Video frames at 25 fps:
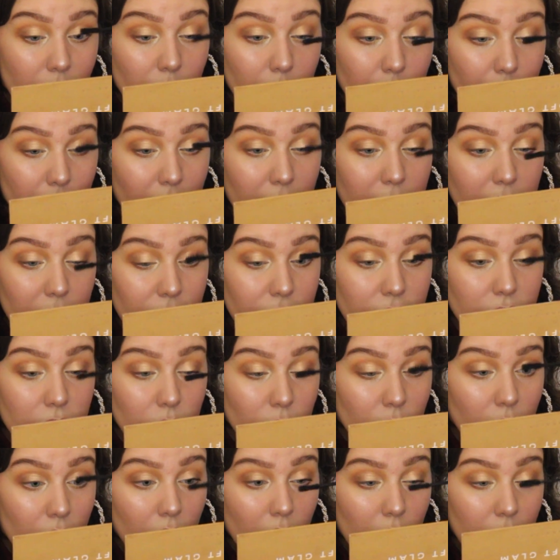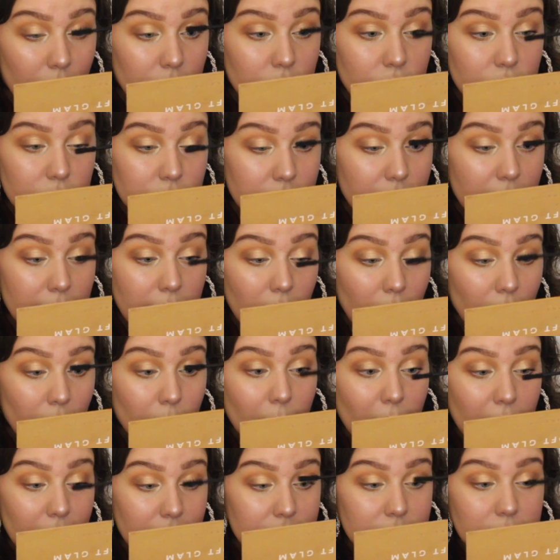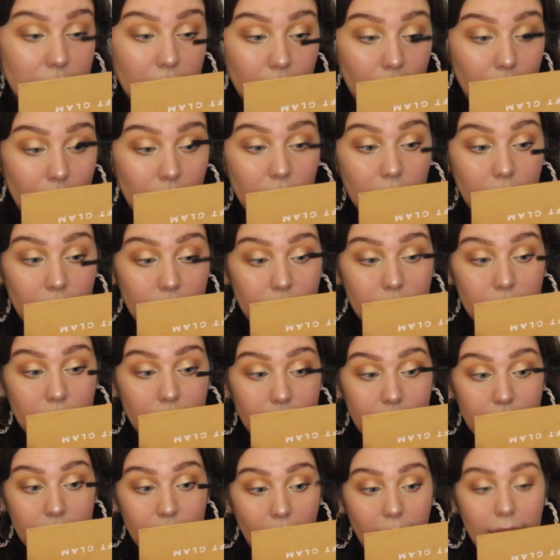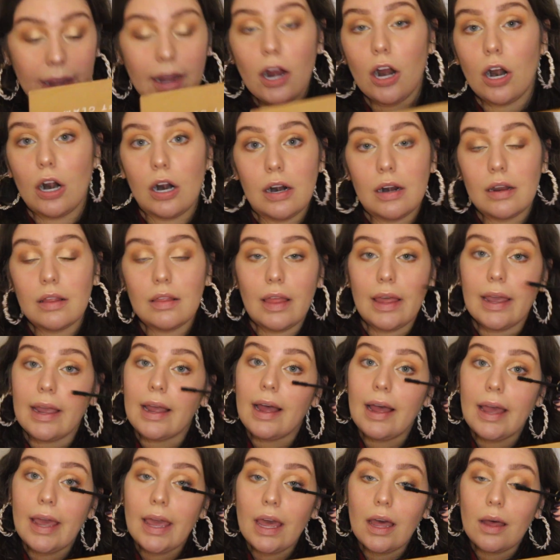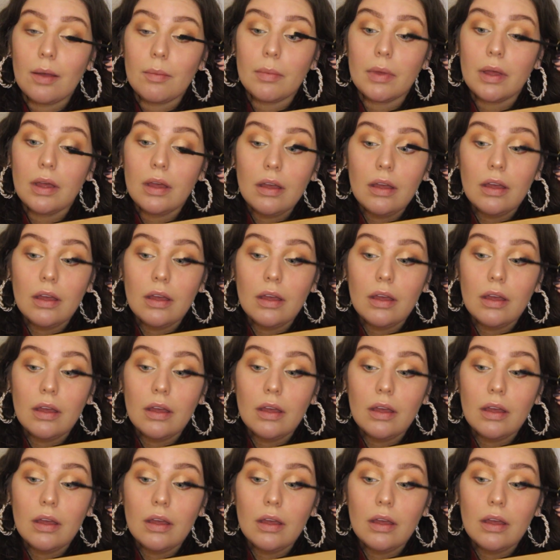But if you are just like a mascara diehard like I am,